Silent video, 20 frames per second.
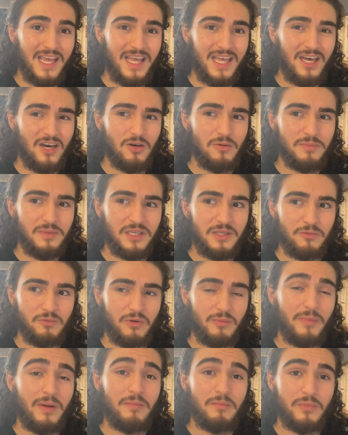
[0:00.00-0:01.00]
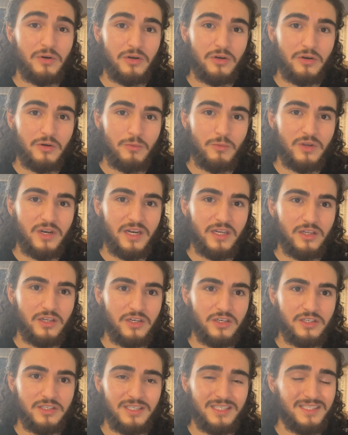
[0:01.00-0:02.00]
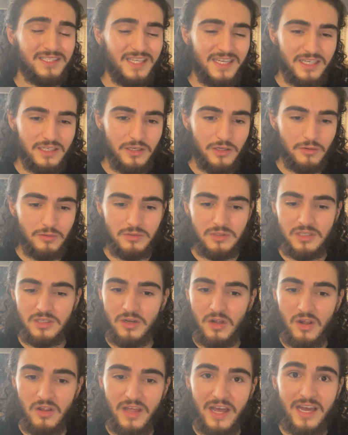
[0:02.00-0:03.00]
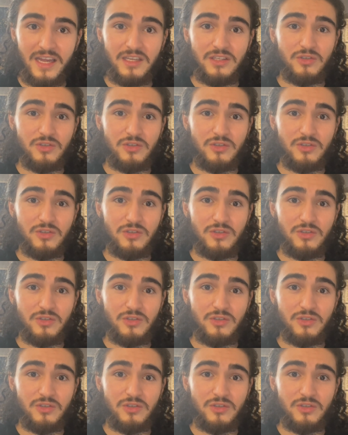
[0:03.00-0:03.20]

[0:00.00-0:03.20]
help me remember what I learned and take notes and all that.